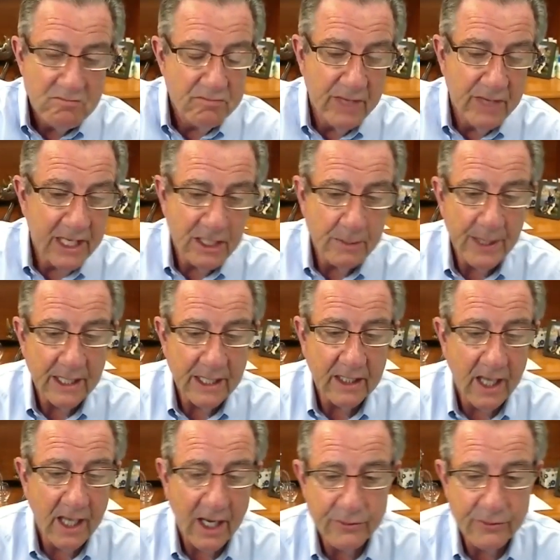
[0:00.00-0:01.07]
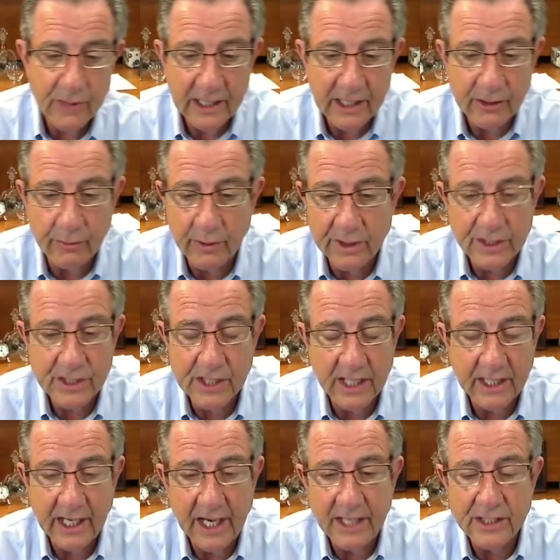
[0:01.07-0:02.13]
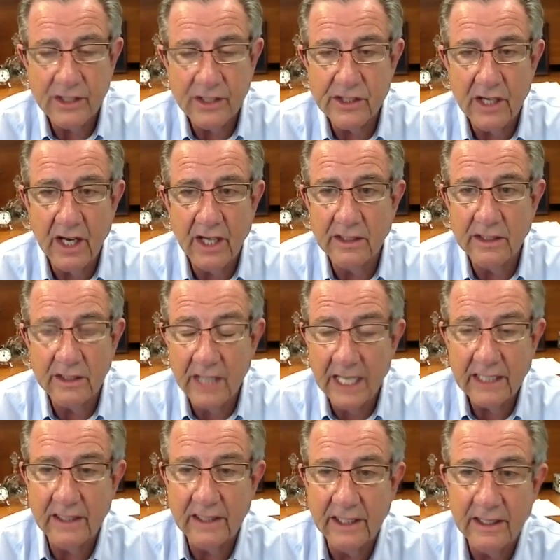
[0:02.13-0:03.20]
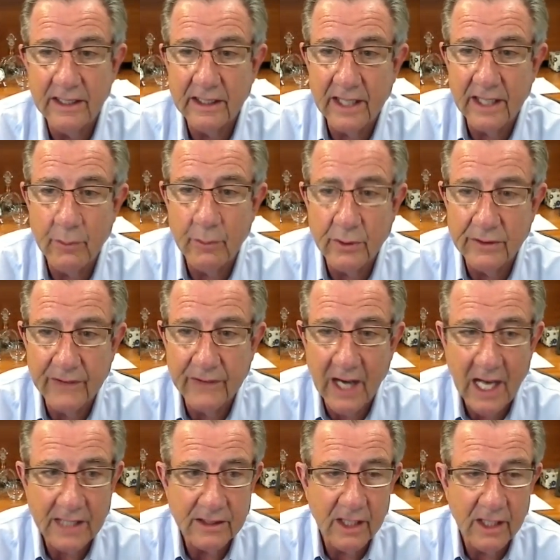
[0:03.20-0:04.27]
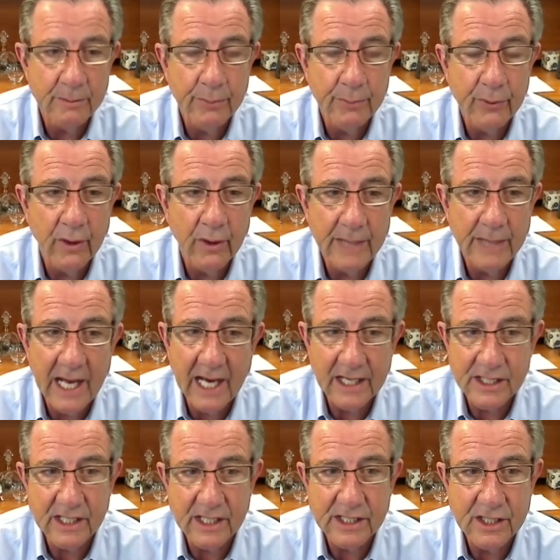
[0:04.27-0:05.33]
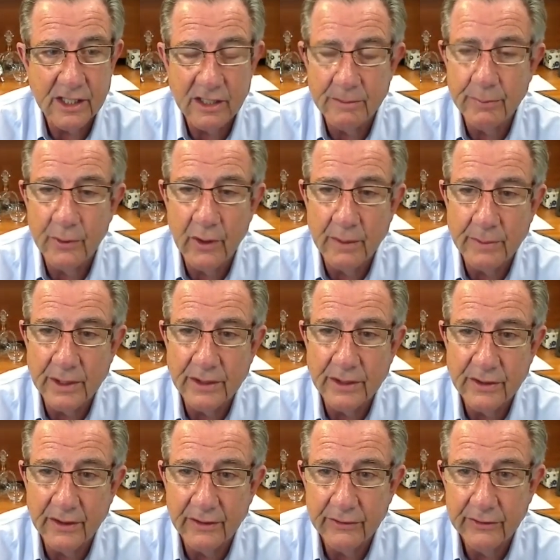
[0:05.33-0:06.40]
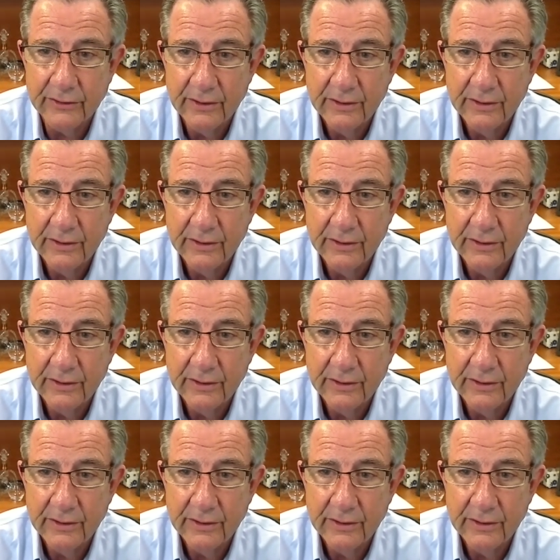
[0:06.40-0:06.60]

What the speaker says: independent contractor real estate agents, unlikely that they would have gotten access to unemployment insurance.